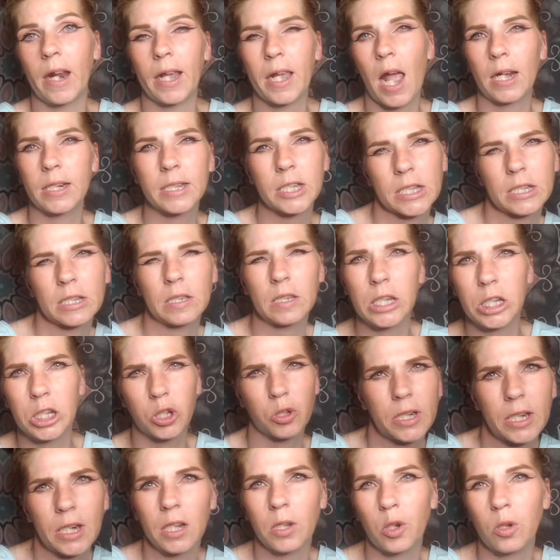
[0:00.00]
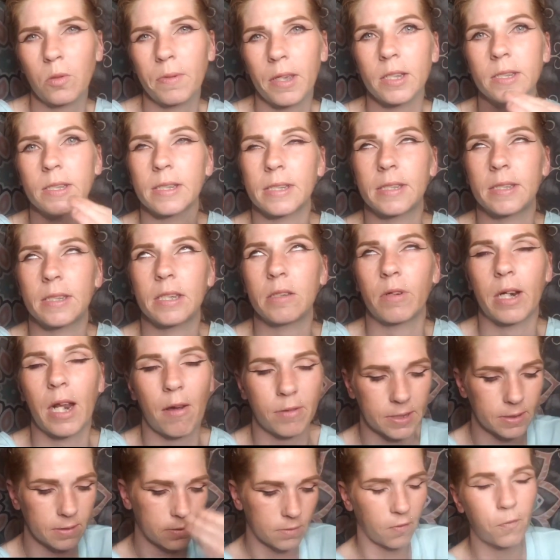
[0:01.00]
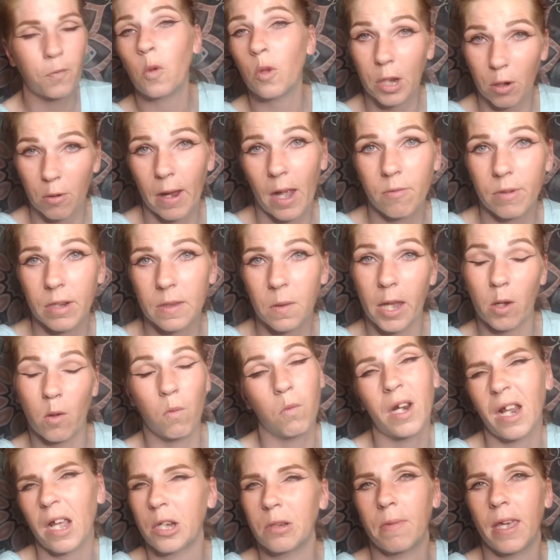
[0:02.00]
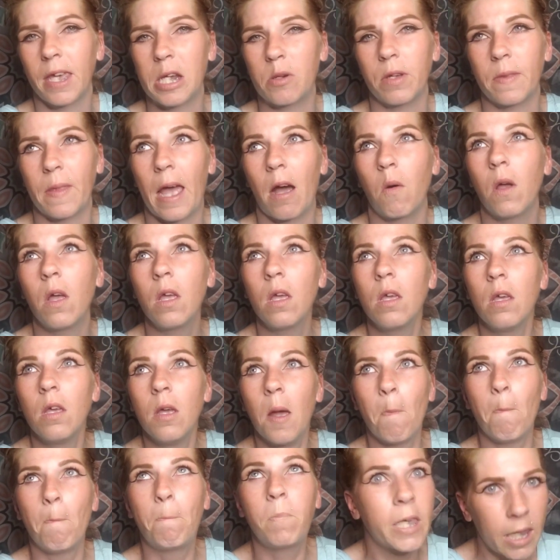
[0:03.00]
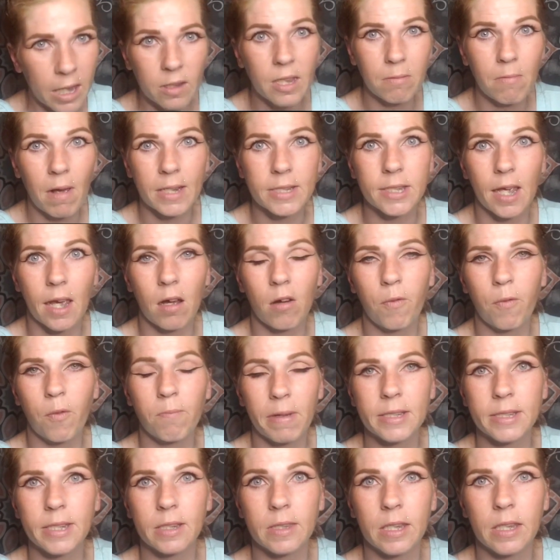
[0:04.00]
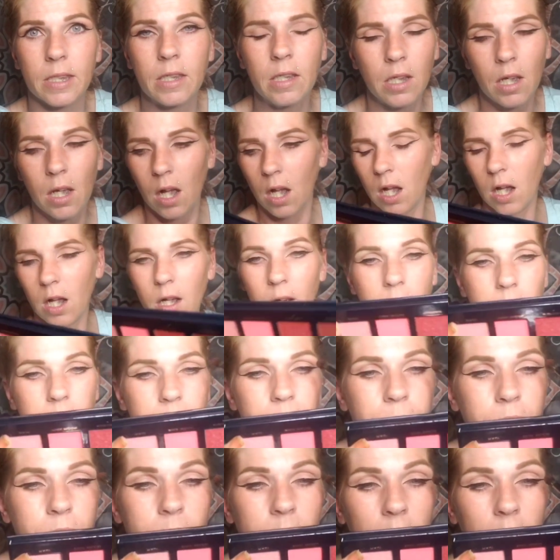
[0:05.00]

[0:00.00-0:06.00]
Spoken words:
I kind of just leisured it a little bit to see what I was fooling around with, like what I could make without killing myself, basically. And